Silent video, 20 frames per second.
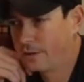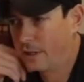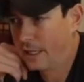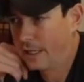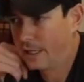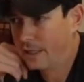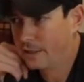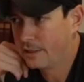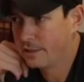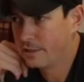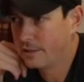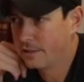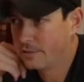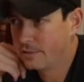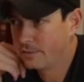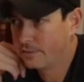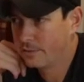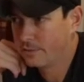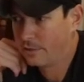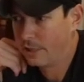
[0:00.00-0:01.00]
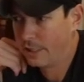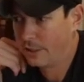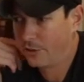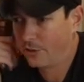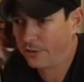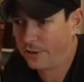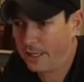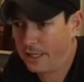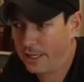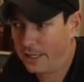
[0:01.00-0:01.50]
And and
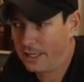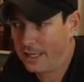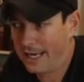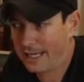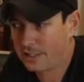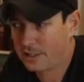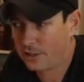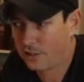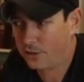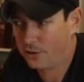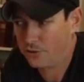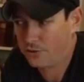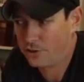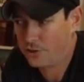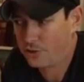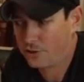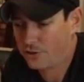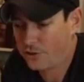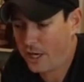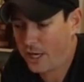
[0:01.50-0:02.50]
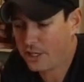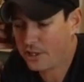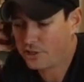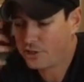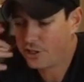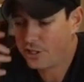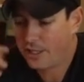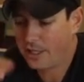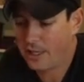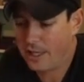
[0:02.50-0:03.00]
create an execution
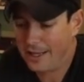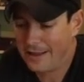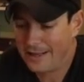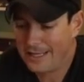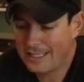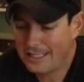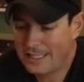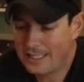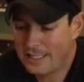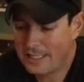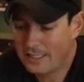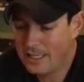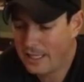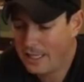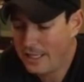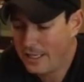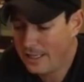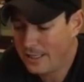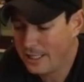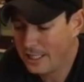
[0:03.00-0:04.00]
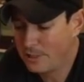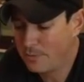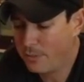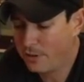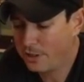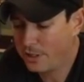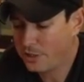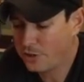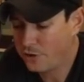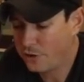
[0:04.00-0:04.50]
strategy. And this is this
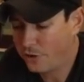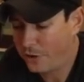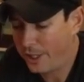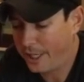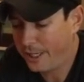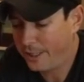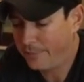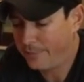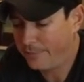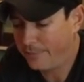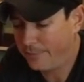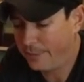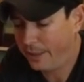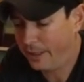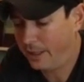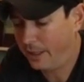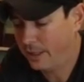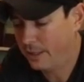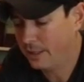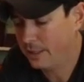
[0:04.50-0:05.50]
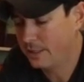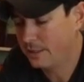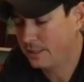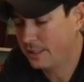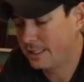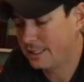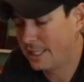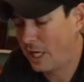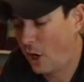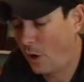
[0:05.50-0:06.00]
book is great
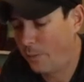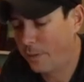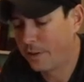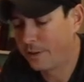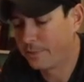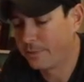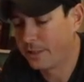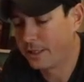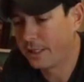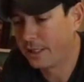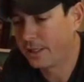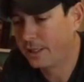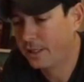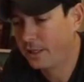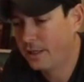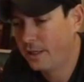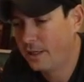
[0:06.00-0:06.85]
because it's helping me